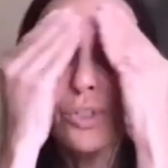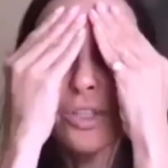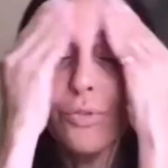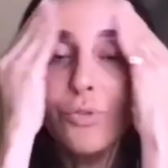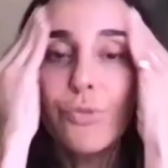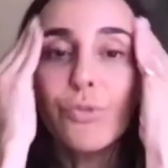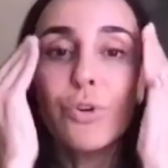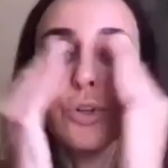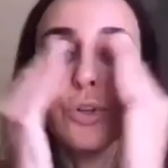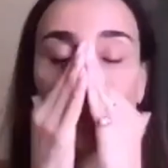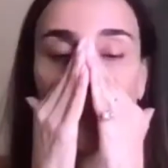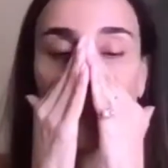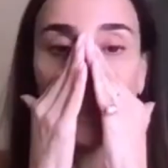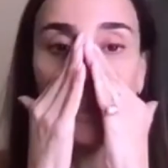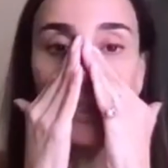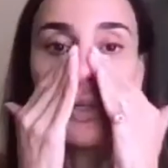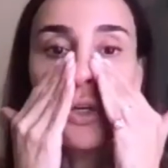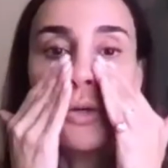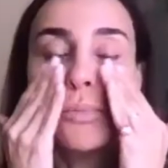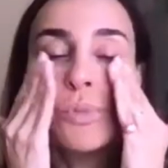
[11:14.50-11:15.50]
it first in
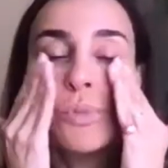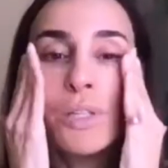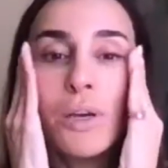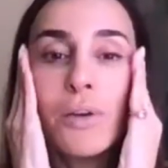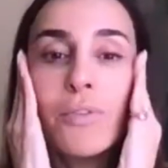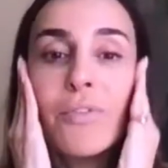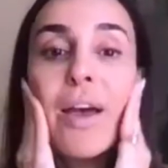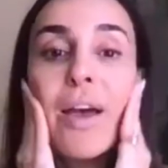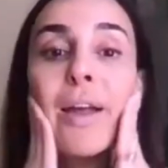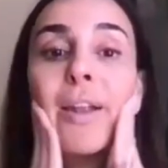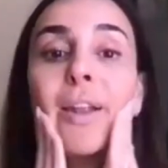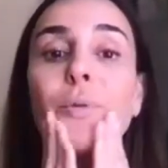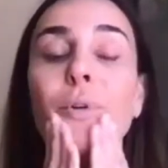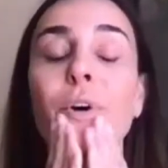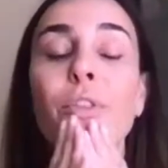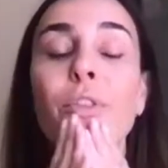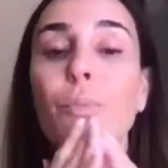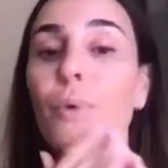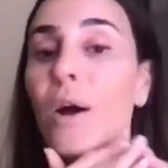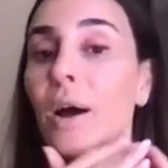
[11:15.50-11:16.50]
terms of any
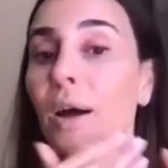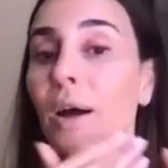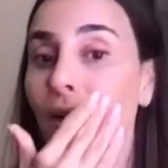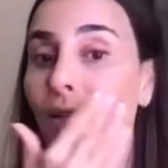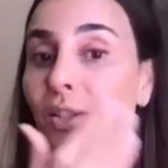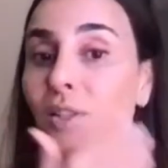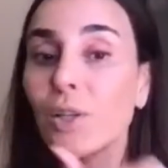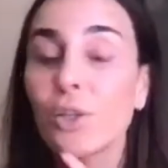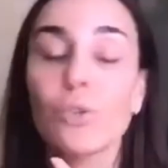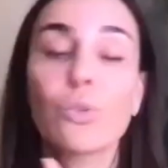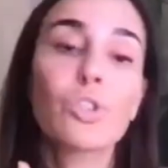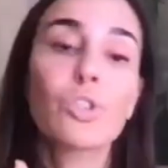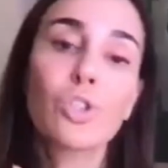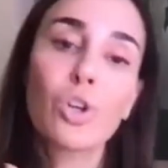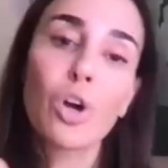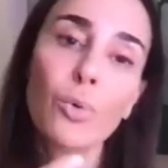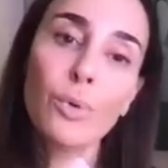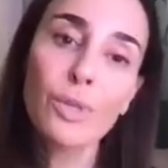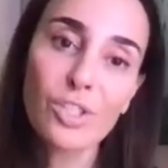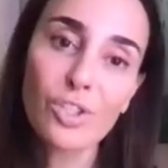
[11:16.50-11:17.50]
other products. so you
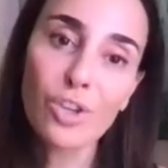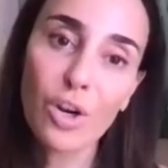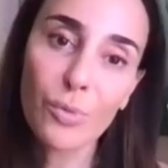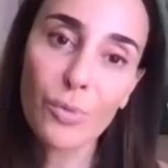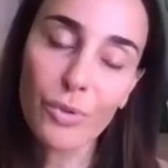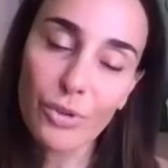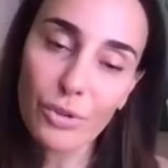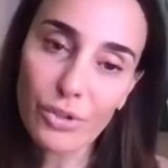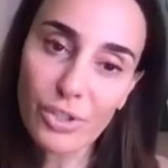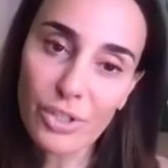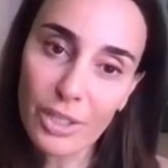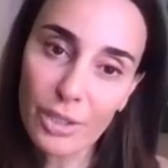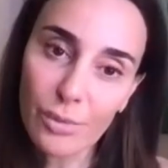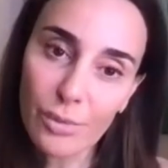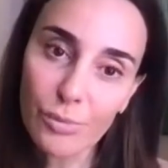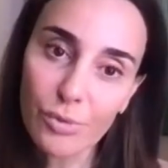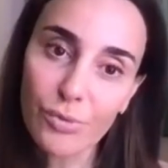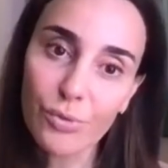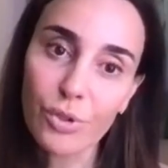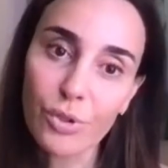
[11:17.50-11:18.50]
always start with your
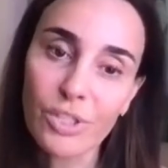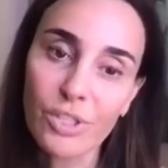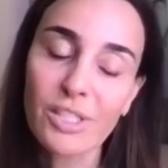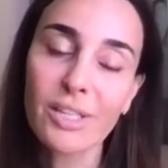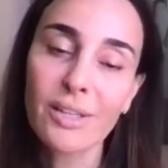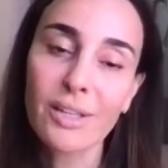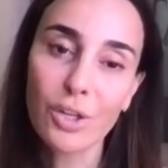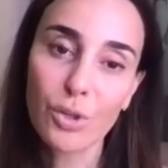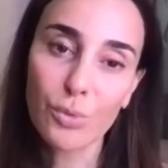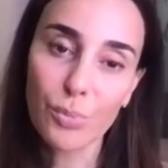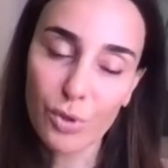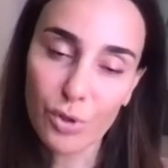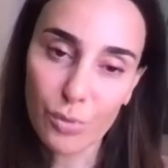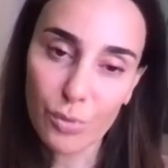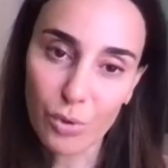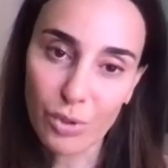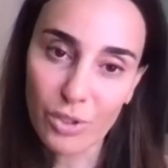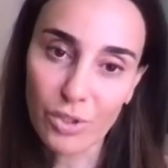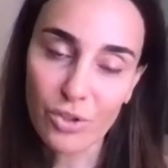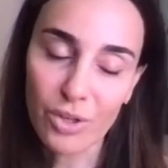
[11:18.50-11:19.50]
serums first and then you put your
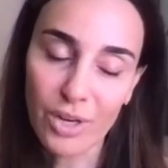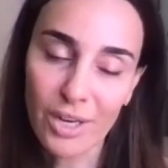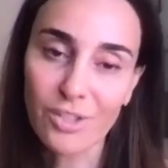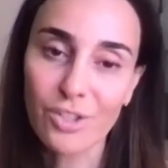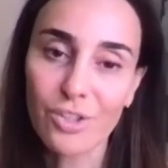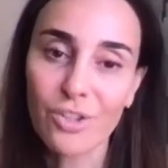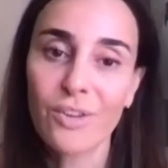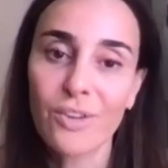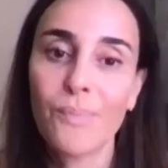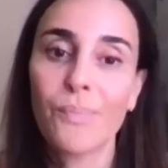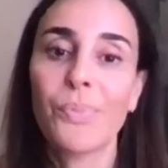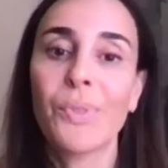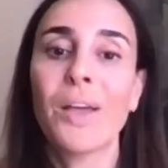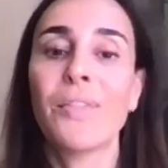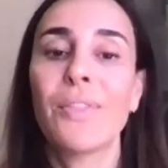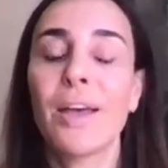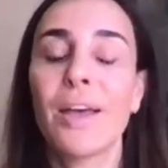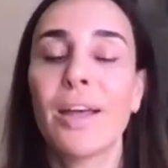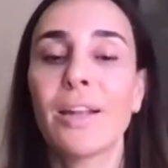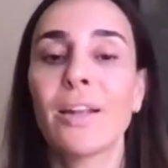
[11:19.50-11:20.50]
moisturizer and,
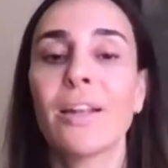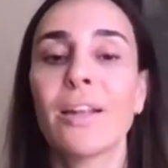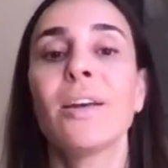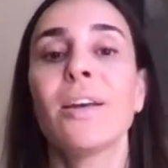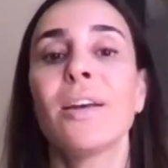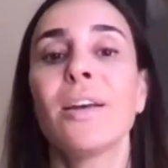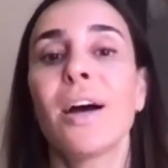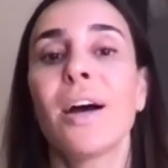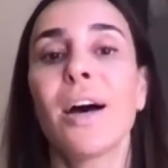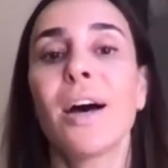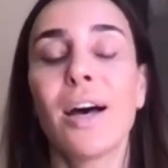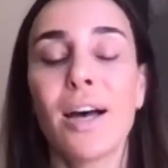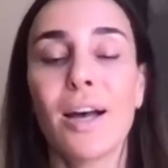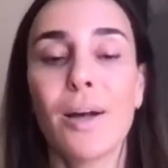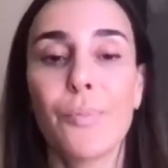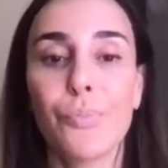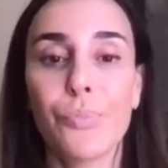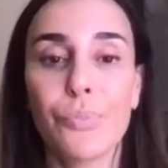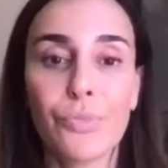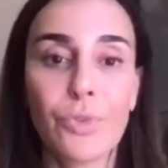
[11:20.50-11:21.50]
and then
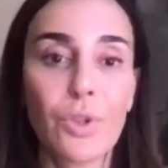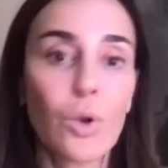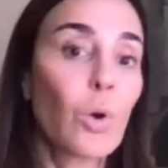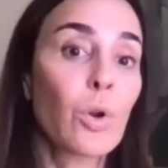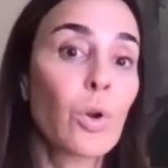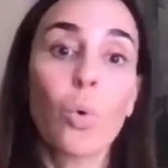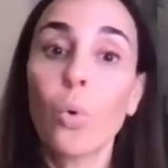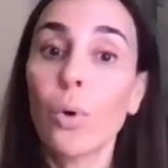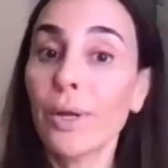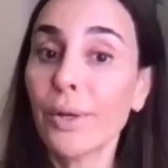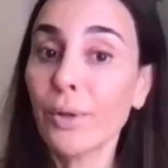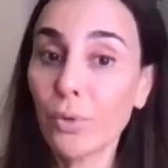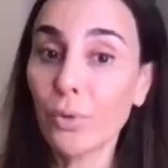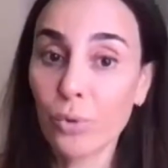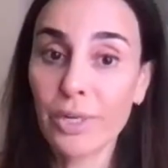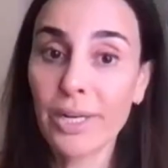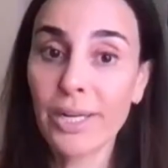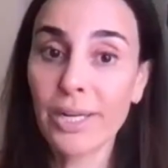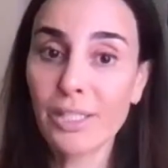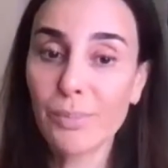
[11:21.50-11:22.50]
um, an oil or
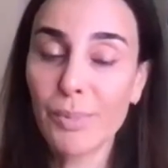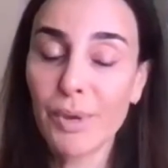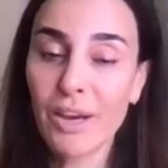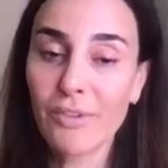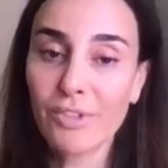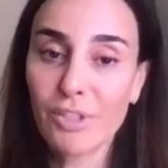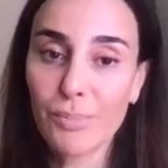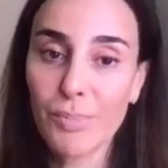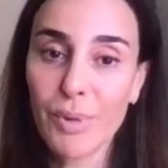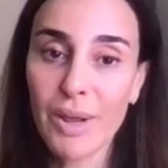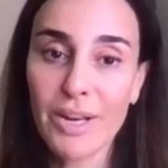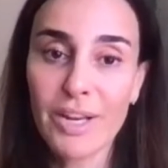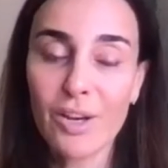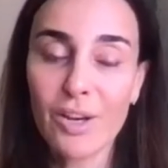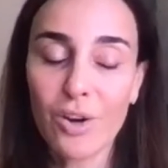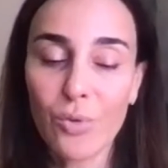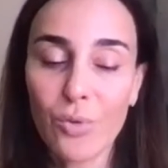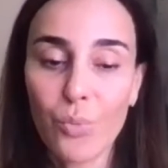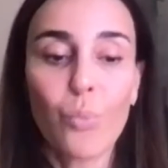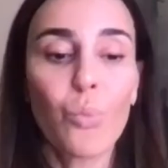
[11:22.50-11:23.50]
an spf depending
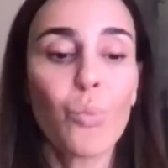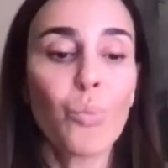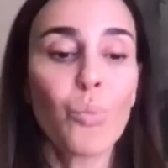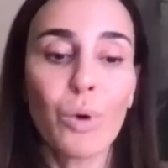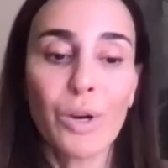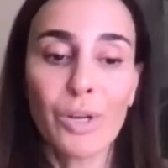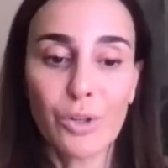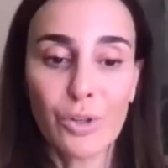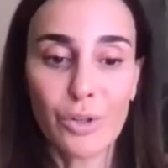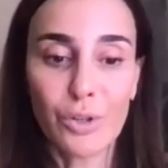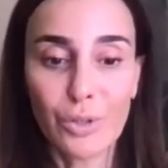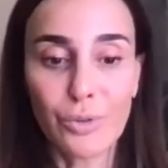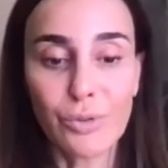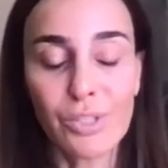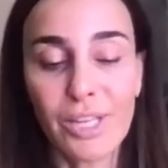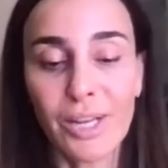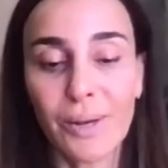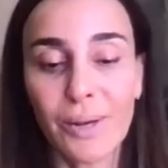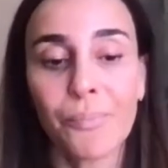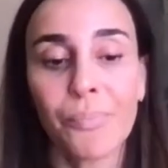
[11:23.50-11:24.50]
on what you're
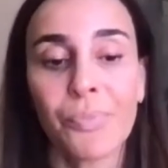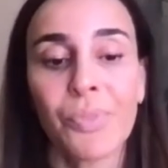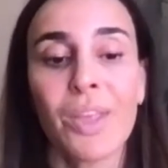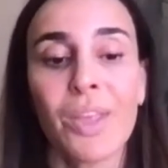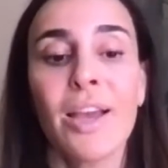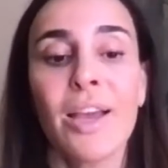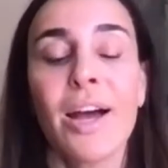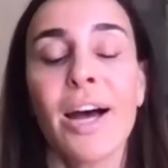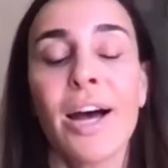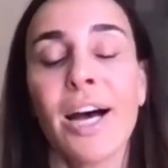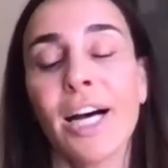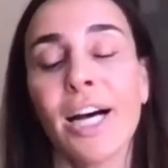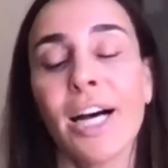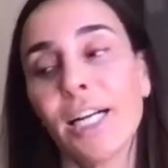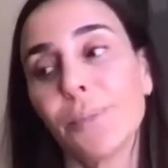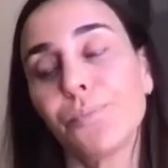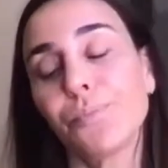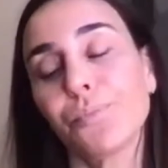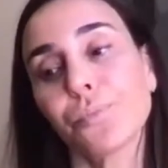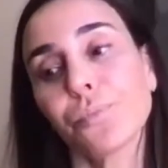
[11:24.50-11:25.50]
using
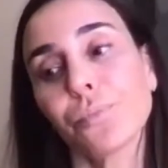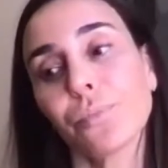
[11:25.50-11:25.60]
um,